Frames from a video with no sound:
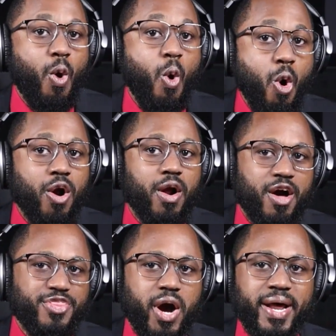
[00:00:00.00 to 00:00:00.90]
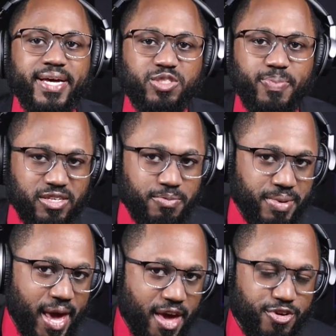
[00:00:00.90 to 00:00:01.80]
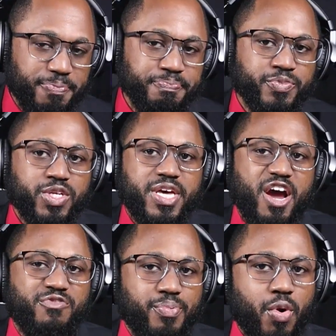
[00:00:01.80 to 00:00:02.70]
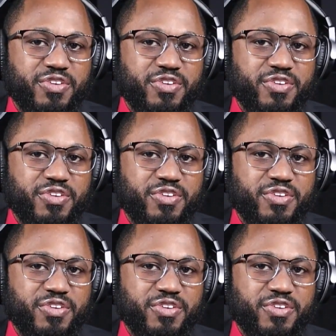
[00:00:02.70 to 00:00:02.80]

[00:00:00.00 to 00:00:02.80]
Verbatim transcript: or other unexpected behavior. You have broken